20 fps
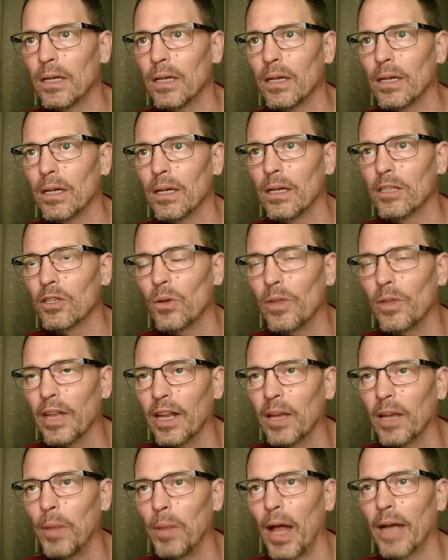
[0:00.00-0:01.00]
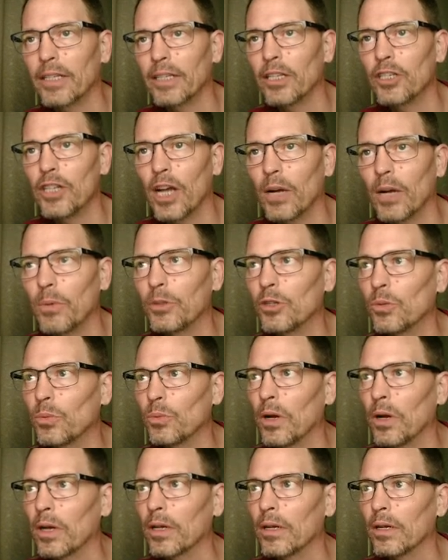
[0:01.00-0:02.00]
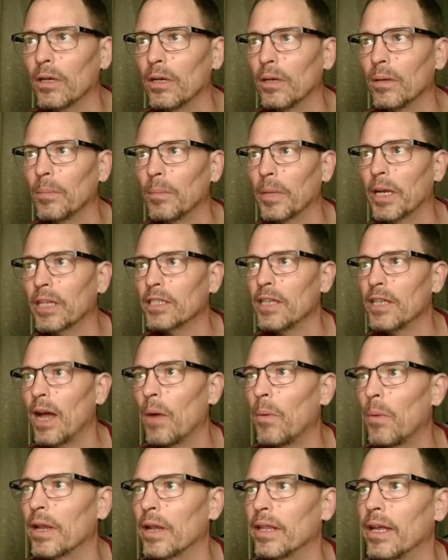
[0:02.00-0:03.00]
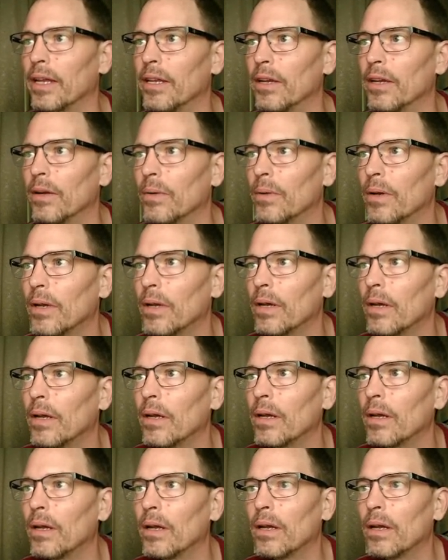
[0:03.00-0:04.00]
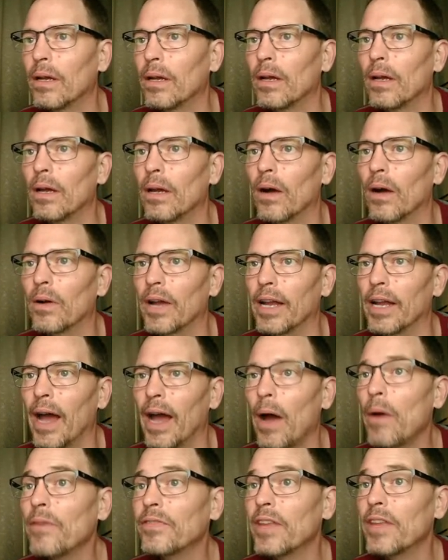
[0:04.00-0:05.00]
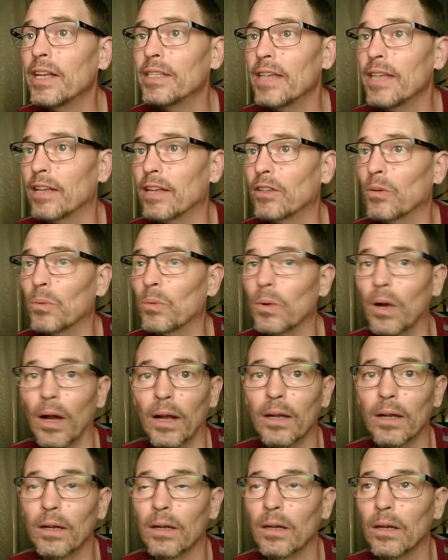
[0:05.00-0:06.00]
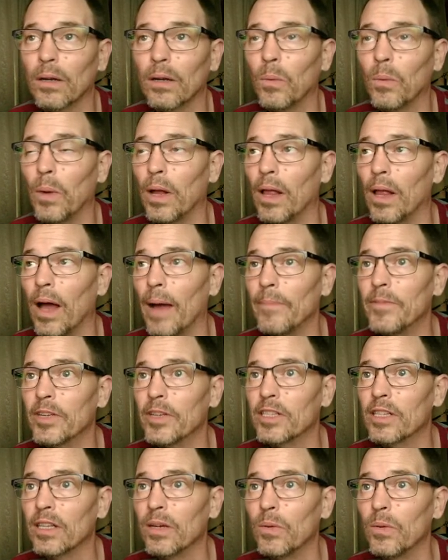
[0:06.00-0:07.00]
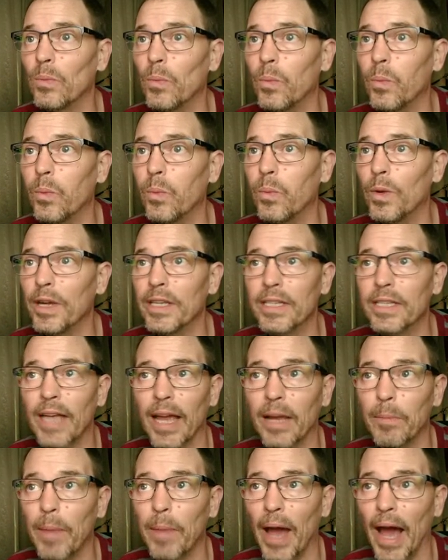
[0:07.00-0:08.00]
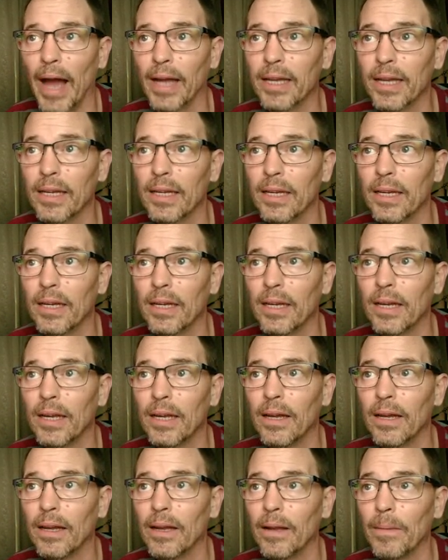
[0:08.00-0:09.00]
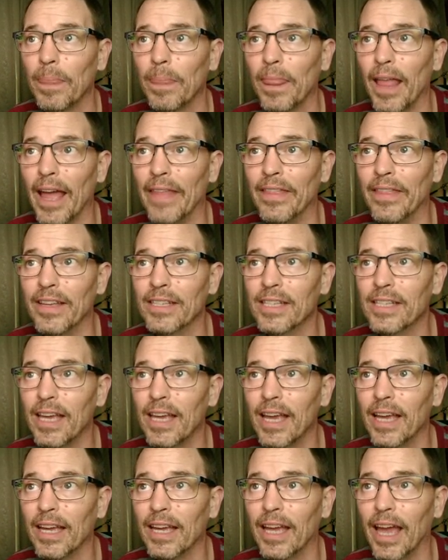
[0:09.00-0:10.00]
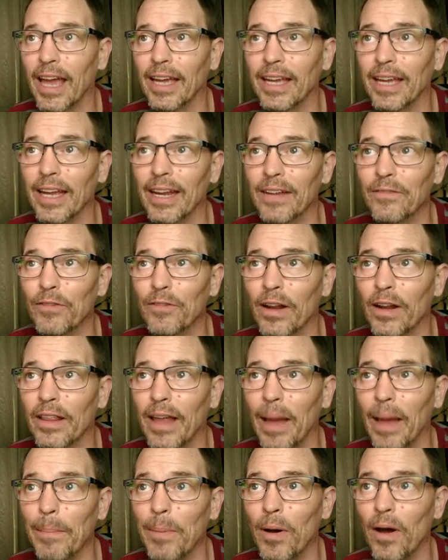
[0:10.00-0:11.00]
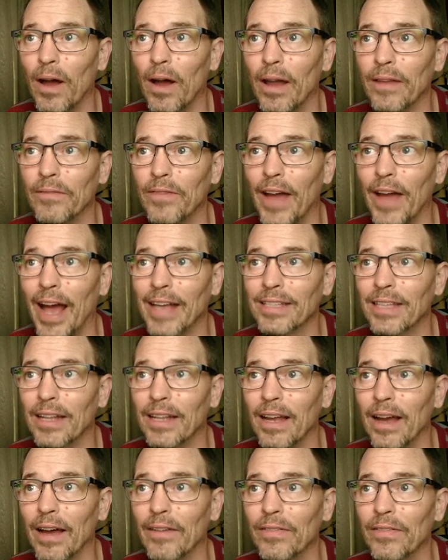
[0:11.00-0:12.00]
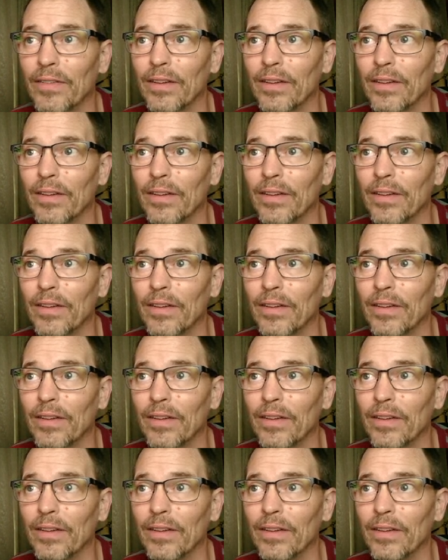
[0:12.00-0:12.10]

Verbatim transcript: So they could block the check with the rook. Because now what do they do? Okay, now if they take the rook, well obviously we take back. And this king can't get in front of that pawn fast enough.